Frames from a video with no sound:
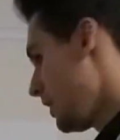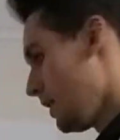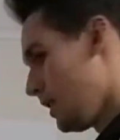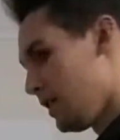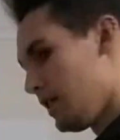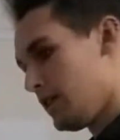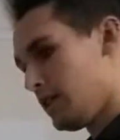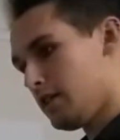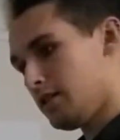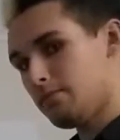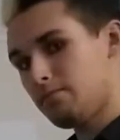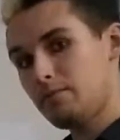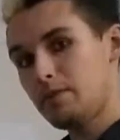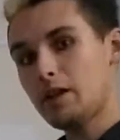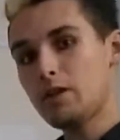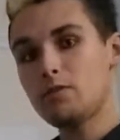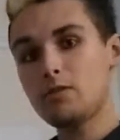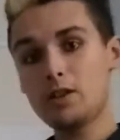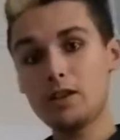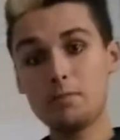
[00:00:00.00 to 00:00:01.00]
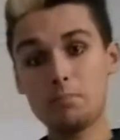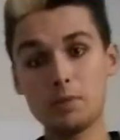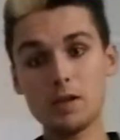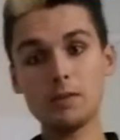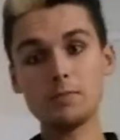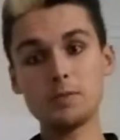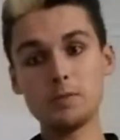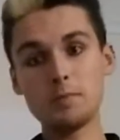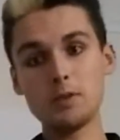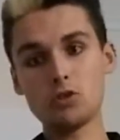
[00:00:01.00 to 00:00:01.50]
Now it
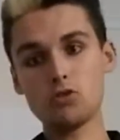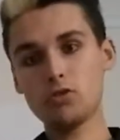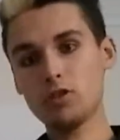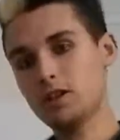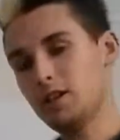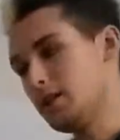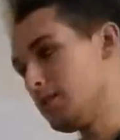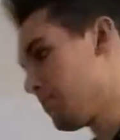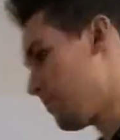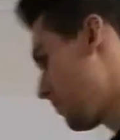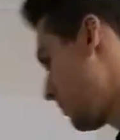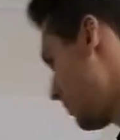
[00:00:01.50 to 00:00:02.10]
becomes a bit trickier,